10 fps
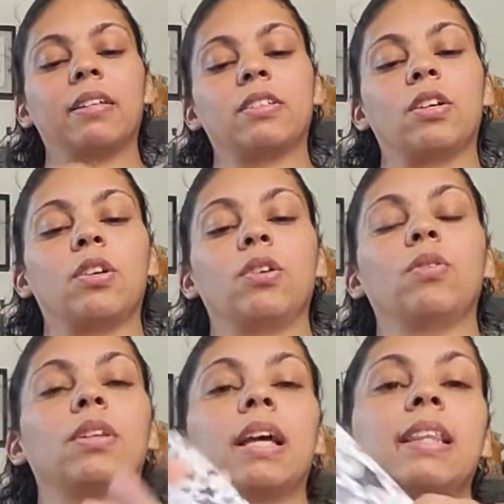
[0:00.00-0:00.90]
it's gonna
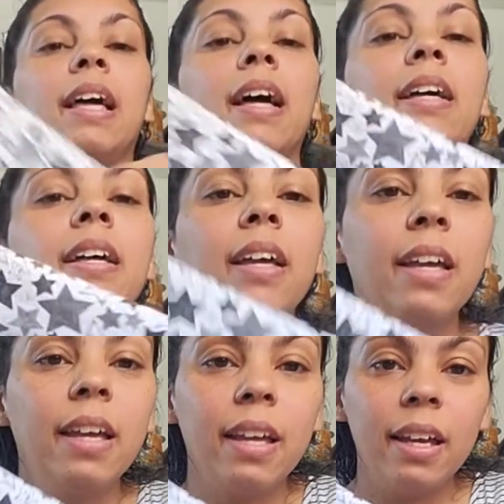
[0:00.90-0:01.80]
look like that.
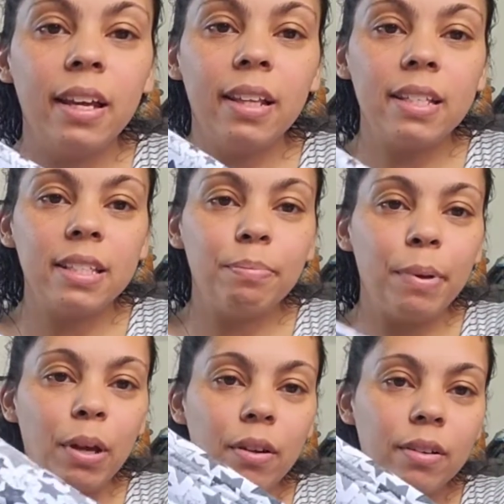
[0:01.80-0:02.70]
And a
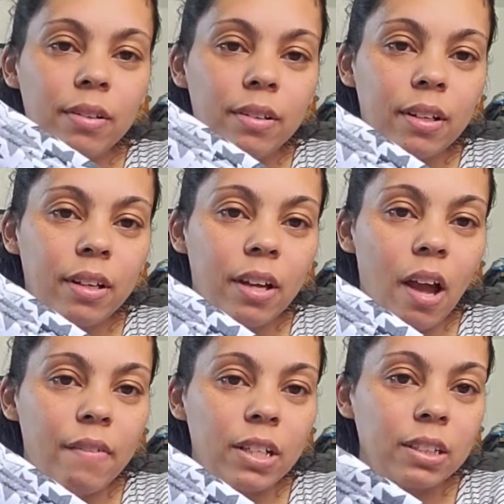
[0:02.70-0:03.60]
seatbelt
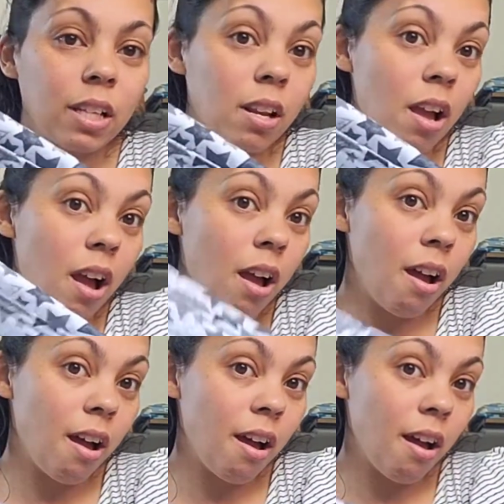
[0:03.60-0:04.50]
cover.
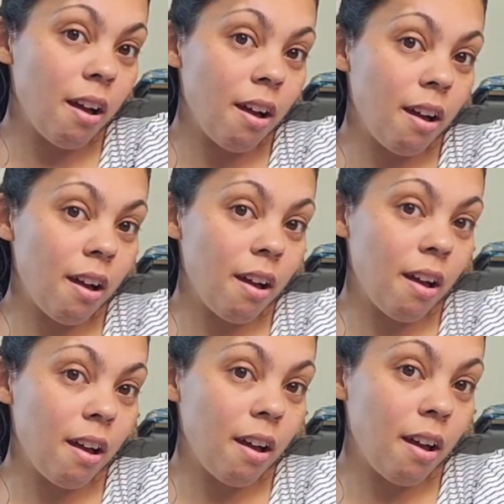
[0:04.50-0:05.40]

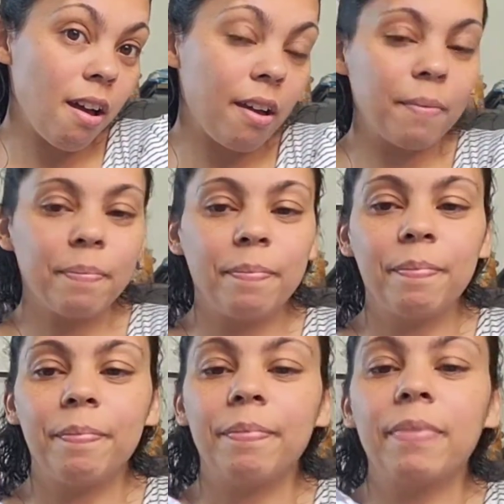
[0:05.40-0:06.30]
Ah,
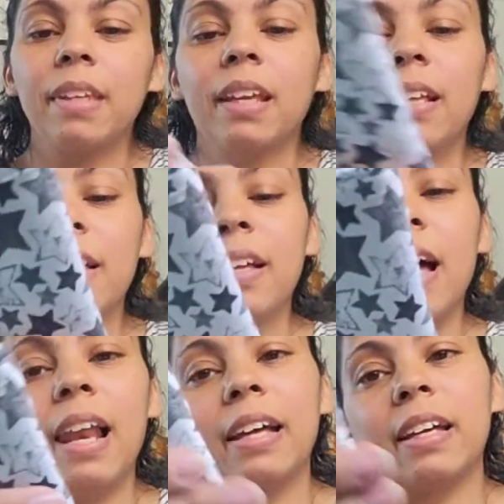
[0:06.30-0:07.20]

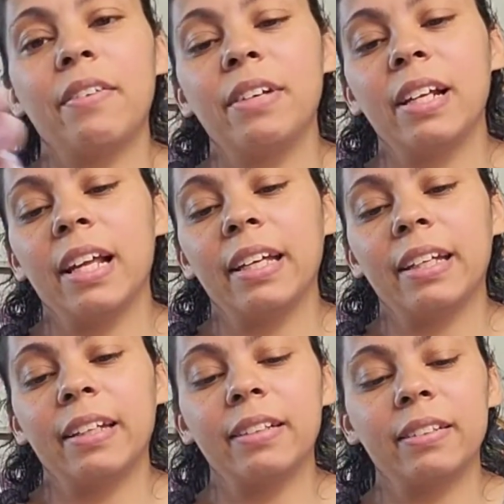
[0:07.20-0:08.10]
I like it, I really like
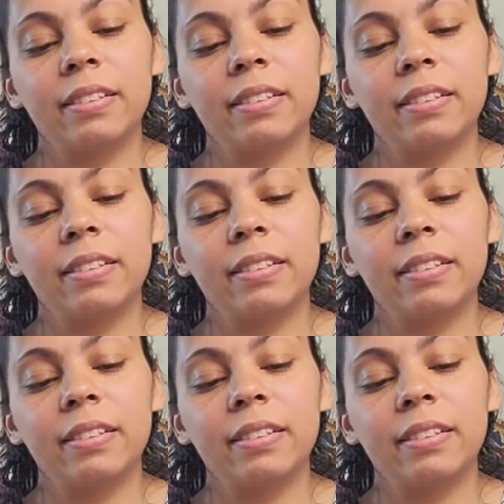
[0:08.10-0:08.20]
it.